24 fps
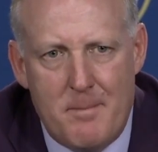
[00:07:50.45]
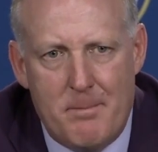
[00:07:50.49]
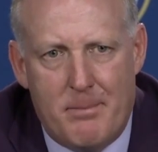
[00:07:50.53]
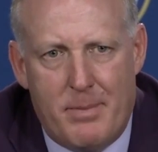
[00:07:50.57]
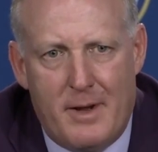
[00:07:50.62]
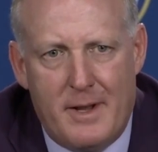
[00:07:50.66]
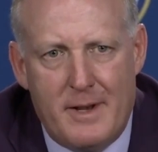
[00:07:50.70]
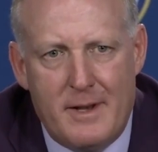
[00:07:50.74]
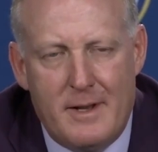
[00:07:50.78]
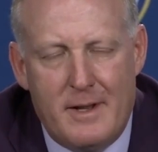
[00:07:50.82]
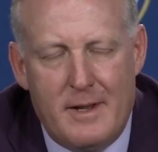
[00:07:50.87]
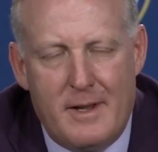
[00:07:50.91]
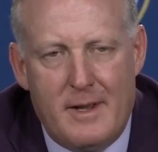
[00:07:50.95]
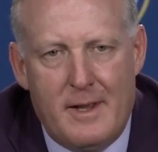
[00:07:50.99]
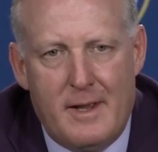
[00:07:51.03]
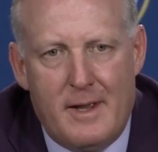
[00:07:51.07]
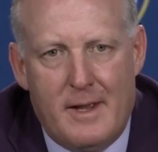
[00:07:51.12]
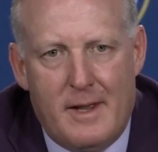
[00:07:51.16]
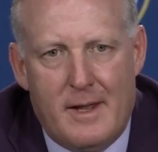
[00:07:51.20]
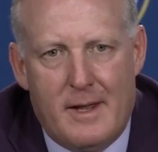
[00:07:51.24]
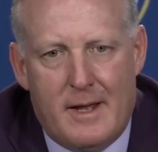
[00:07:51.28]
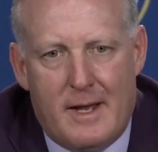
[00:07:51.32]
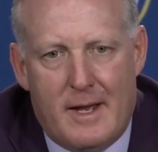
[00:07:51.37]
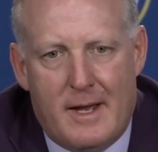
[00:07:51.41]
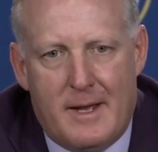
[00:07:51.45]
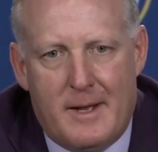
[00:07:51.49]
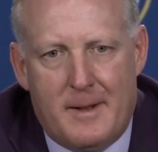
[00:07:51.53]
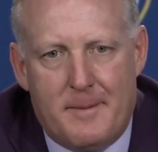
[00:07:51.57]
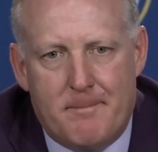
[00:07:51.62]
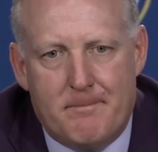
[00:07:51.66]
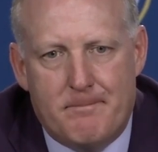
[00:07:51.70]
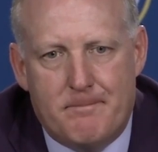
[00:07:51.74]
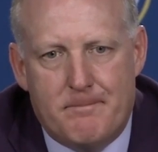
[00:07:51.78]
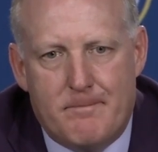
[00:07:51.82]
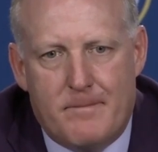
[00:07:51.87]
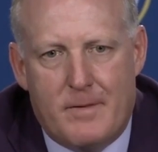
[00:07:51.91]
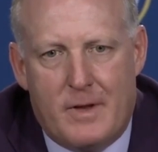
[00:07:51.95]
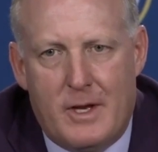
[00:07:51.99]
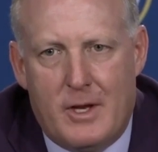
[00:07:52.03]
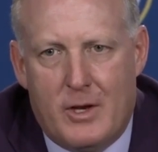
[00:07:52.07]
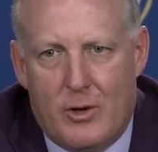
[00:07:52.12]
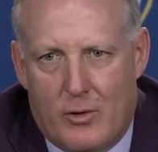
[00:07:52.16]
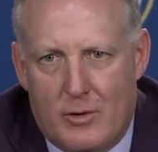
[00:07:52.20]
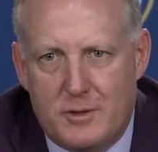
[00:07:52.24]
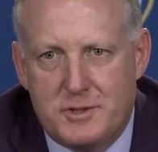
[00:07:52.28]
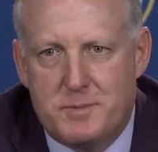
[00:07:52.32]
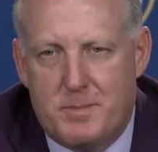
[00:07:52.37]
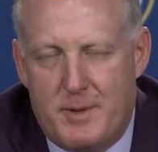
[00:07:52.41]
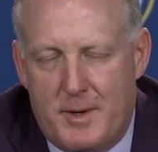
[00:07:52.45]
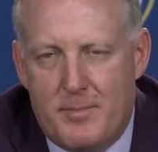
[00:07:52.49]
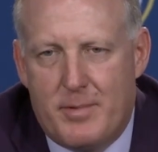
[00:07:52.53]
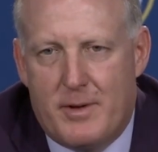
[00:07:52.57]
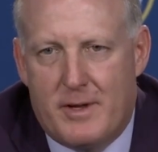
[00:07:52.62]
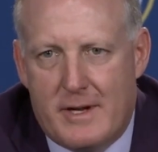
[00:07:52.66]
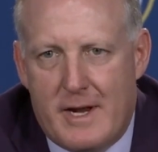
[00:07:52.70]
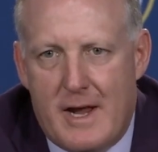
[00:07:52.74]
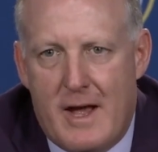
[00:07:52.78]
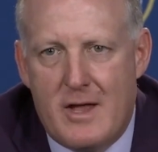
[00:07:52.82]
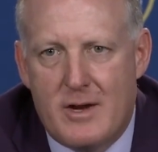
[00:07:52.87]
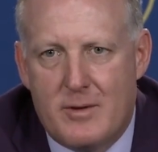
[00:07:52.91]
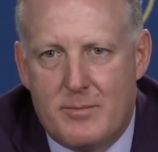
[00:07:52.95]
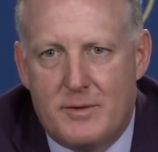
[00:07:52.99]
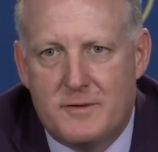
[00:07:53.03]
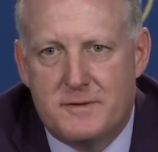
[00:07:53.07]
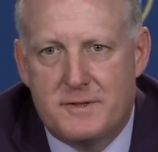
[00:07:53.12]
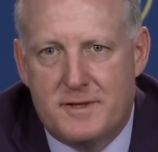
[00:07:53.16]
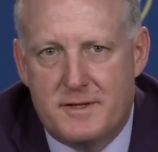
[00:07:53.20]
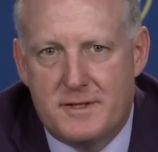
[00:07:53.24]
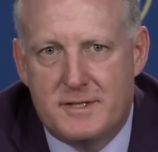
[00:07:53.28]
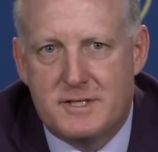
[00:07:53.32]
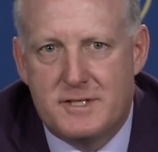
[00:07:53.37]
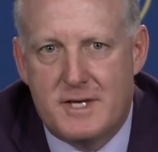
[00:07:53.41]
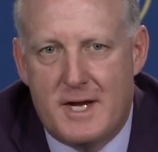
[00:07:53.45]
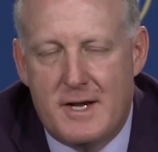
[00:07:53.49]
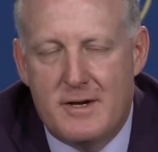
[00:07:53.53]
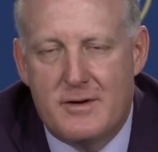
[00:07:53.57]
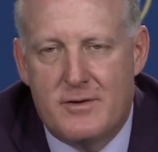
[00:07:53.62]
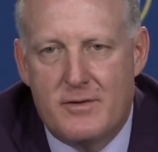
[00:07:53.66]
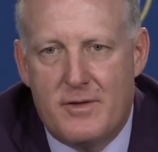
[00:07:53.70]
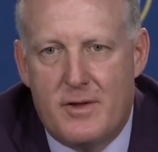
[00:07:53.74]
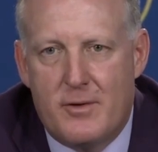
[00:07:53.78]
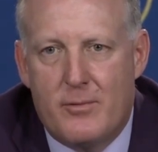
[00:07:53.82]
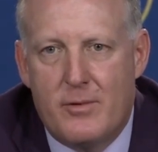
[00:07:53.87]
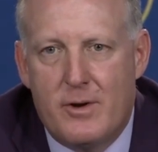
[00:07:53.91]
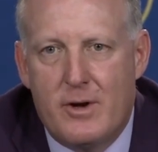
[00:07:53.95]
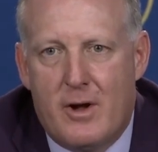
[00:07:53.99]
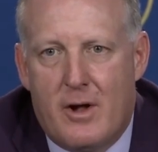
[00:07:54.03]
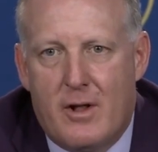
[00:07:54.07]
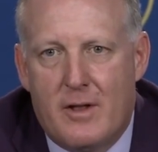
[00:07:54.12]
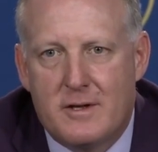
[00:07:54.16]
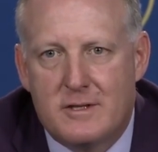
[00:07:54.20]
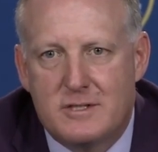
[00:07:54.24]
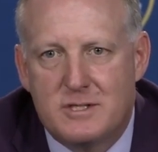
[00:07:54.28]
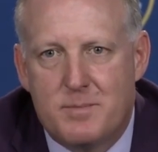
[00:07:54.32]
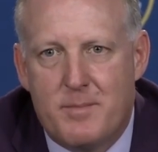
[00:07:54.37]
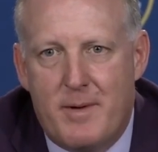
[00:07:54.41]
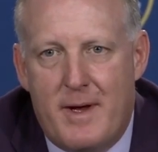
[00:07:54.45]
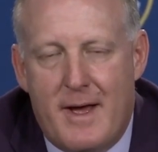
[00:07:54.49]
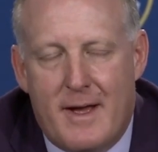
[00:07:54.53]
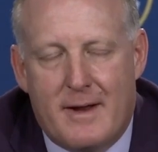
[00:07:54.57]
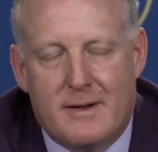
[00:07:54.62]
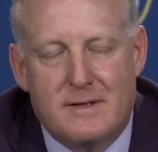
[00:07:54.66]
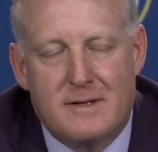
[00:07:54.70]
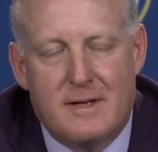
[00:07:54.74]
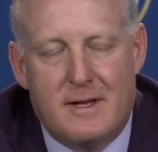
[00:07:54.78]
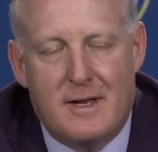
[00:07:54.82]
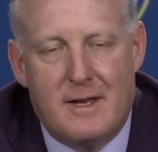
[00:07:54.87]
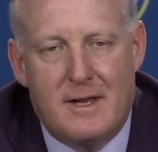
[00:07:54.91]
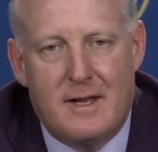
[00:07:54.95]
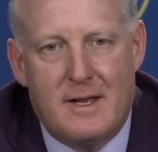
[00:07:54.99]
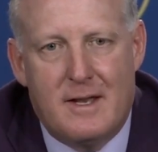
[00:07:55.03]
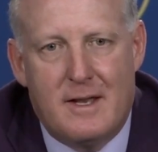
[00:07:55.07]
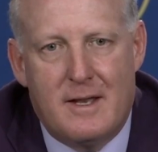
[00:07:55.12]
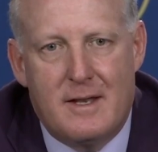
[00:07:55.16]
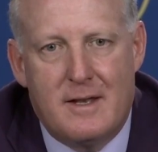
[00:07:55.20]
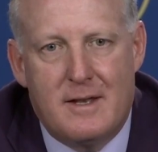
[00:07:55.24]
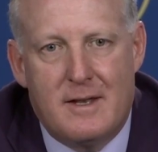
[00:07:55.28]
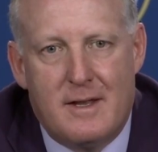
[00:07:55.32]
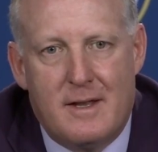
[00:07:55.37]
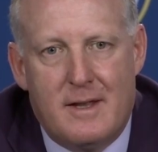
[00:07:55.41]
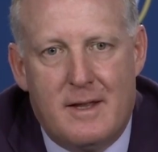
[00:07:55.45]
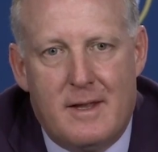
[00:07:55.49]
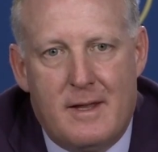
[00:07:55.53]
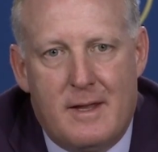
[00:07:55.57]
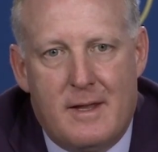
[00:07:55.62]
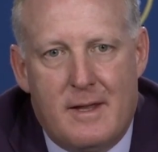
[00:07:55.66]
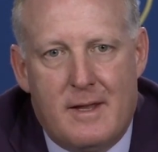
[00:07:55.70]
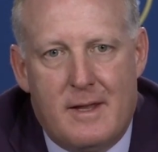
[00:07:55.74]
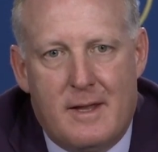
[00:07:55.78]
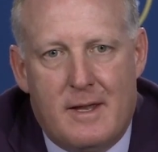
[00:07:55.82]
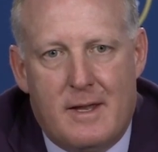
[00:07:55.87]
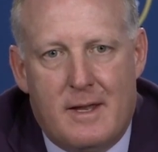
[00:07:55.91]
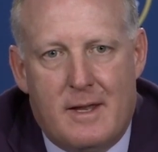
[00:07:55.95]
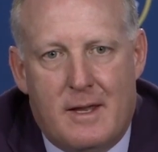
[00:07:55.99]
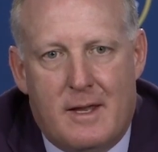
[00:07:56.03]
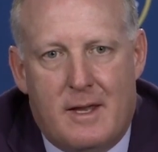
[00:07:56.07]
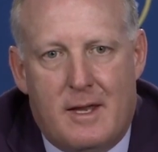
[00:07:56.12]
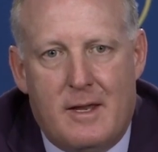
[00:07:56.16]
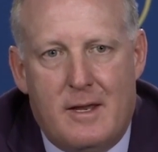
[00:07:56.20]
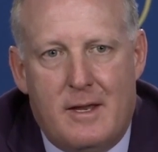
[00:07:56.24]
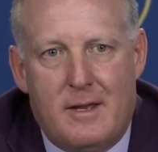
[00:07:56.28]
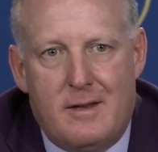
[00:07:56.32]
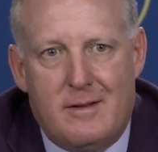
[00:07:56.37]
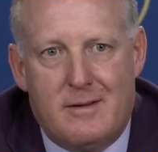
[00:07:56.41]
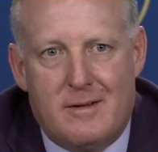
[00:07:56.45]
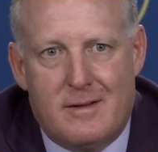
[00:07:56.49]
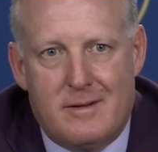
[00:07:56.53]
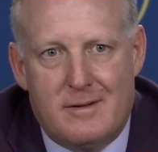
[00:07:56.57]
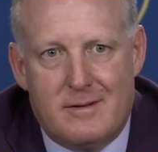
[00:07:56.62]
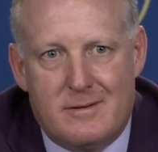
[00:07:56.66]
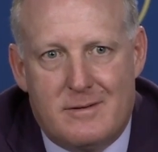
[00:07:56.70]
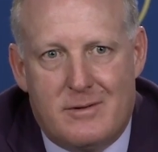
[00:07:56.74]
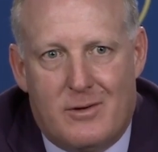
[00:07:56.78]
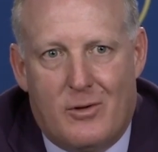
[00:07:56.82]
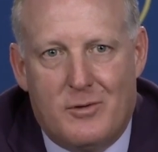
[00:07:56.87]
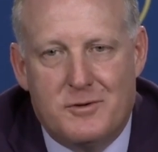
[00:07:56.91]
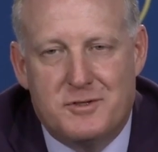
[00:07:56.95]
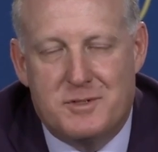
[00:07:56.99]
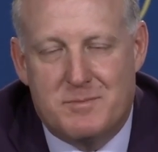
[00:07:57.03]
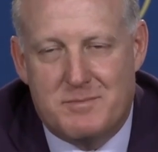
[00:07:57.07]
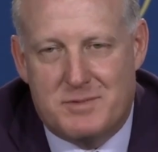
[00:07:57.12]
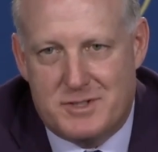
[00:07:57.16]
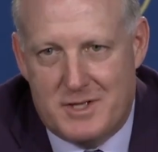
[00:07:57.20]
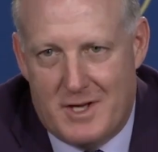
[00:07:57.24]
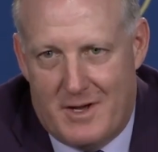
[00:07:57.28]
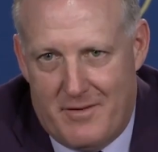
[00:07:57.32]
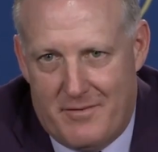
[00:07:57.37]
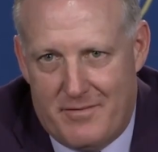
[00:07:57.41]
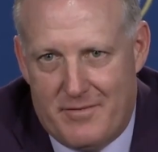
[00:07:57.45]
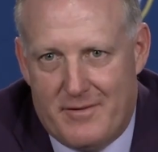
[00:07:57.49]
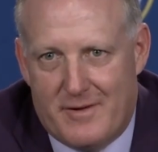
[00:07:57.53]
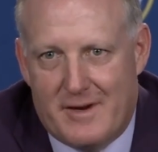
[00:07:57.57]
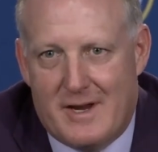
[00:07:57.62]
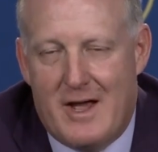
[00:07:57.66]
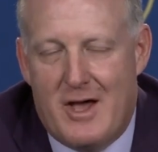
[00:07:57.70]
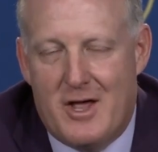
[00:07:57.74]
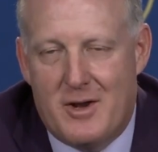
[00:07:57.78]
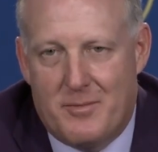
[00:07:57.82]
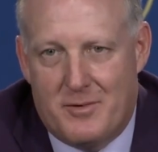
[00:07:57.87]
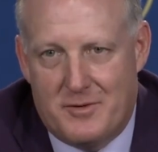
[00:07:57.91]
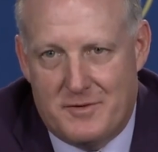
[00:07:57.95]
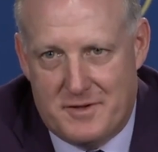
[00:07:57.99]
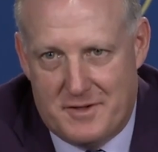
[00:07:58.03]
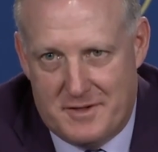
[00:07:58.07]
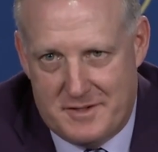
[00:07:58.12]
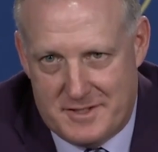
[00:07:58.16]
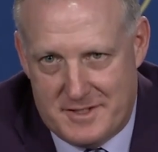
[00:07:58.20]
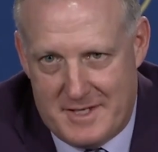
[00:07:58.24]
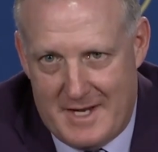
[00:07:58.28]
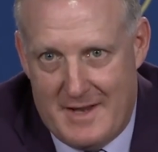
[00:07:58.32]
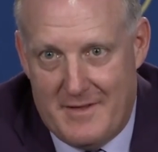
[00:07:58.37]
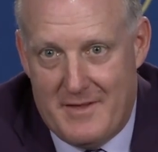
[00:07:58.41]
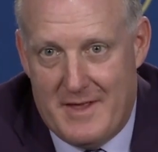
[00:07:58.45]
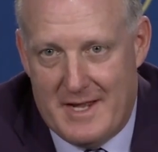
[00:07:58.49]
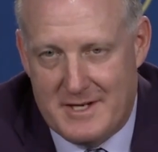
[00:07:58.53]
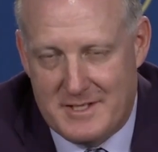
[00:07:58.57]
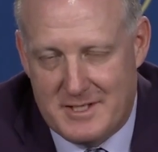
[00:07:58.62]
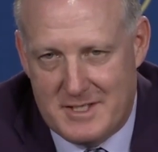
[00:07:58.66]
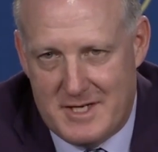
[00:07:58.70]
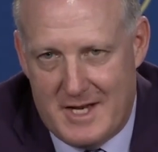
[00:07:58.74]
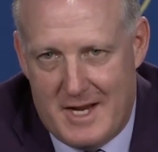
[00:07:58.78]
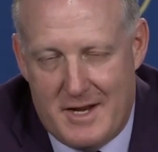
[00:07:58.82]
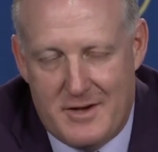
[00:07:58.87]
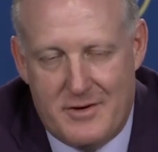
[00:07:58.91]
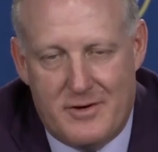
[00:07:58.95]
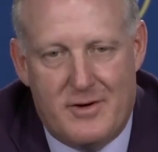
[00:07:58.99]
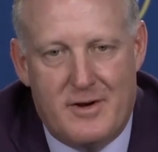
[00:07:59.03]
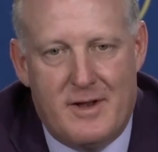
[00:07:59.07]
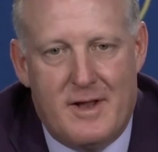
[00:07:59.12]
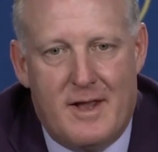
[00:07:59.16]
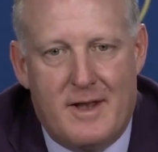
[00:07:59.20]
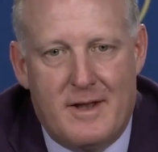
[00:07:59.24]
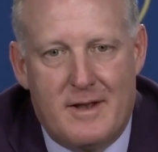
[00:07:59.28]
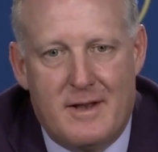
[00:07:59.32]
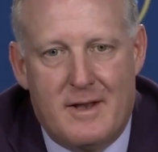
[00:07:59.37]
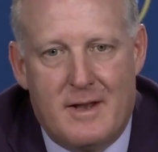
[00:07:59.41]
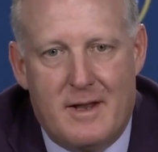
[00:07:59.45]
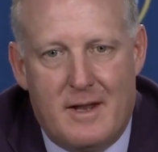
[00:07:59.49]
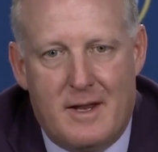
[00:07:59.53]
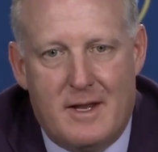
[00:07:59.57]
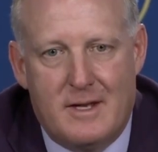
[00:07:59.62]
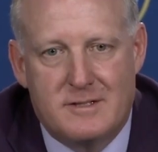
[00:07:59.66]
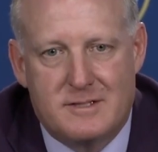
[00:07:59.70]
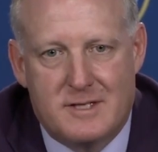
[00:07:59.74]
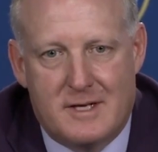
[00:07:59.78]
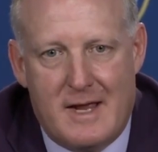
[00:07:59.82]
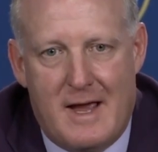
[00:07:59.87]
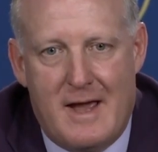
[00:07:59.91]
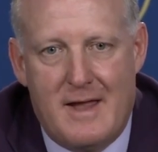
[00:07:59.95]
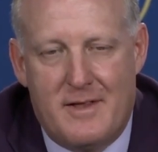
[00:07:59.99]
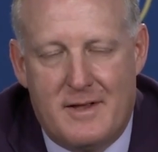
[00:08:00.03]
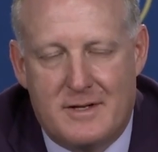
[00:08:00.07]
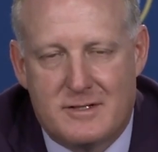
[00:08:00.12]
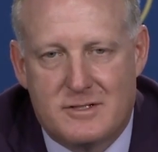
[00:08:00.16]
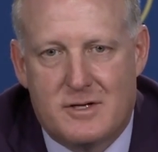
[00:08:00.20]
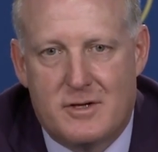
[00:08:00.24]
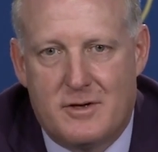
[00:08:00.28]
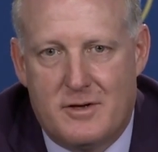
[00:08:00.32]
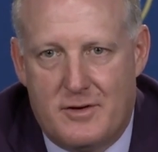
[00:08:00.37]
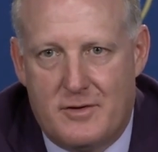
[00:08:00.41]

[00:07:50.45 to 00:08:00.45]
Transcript: But he holds people accountable to the standard that we all expect. And he holds himself accountable to that standard, and he's a guy that's going